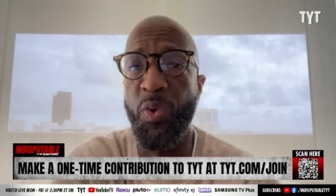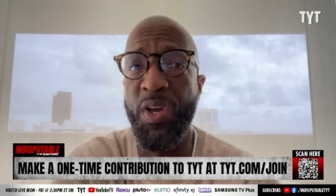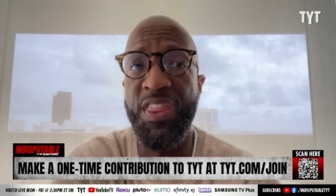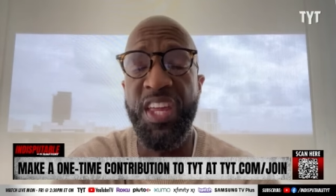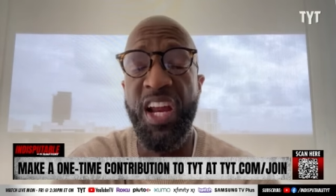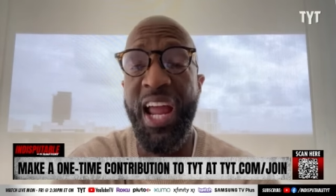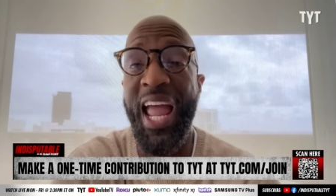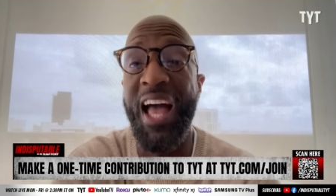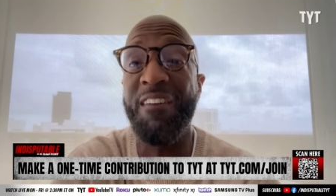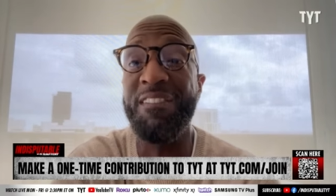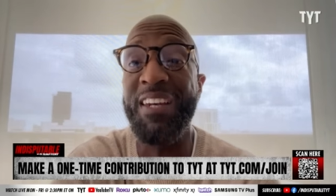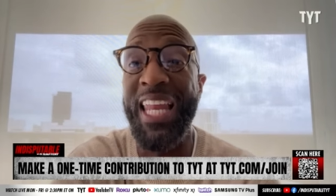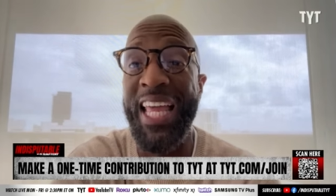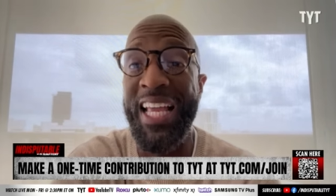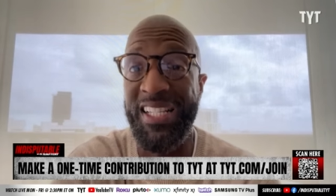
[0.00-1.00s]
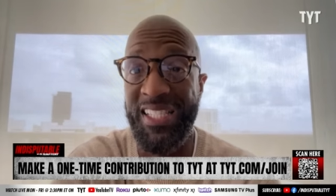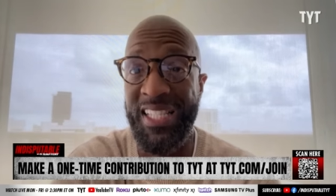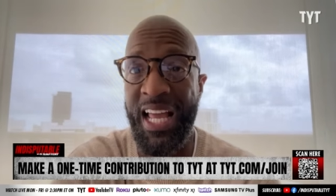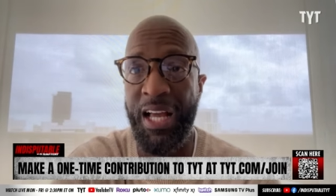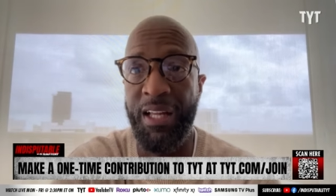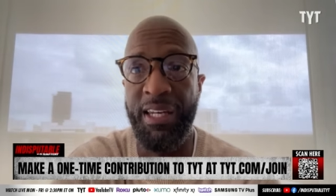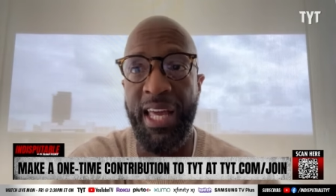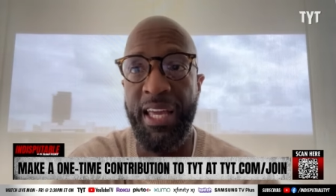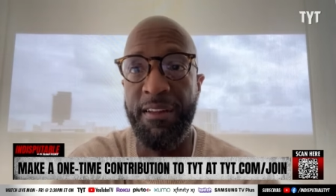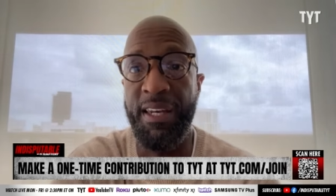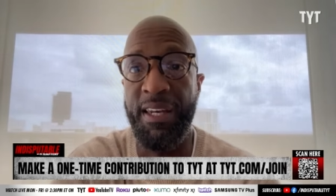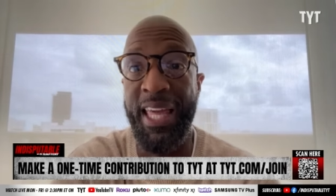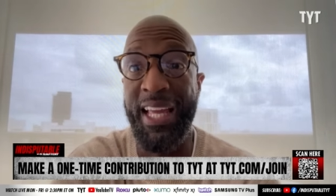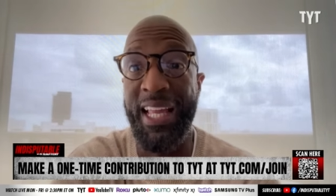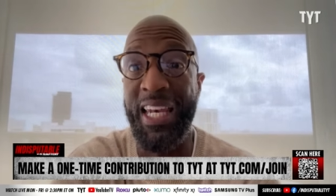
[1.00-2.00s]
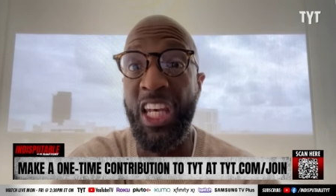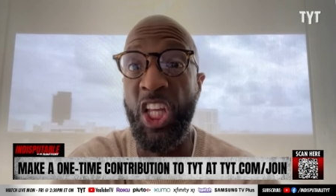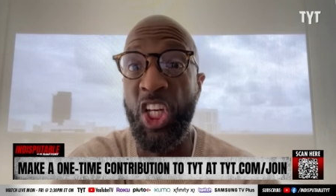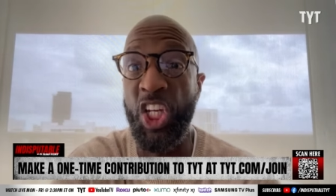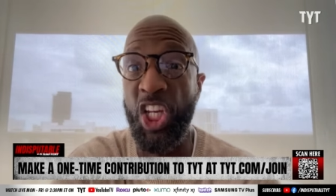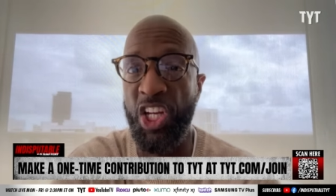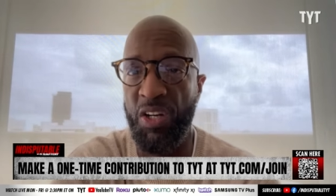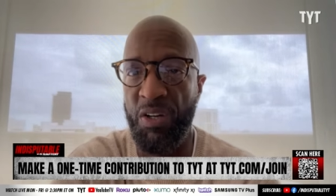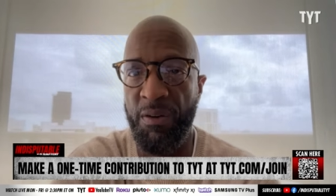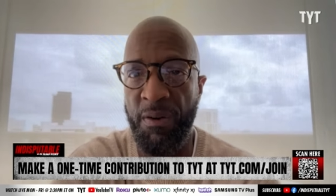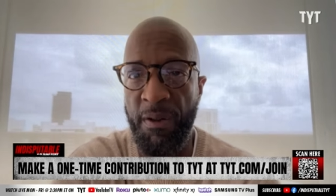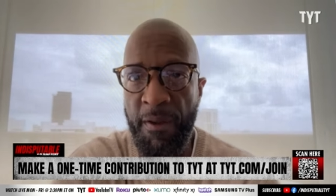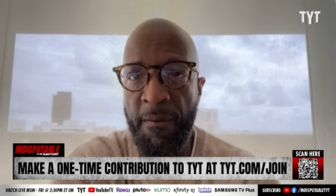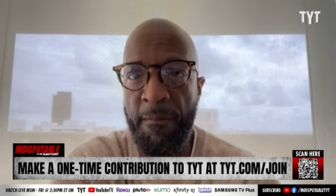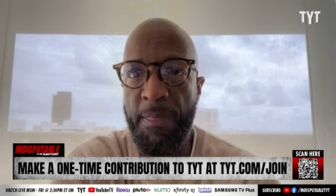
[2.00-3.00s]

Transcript: where they have lakes now, like Lake Lanier,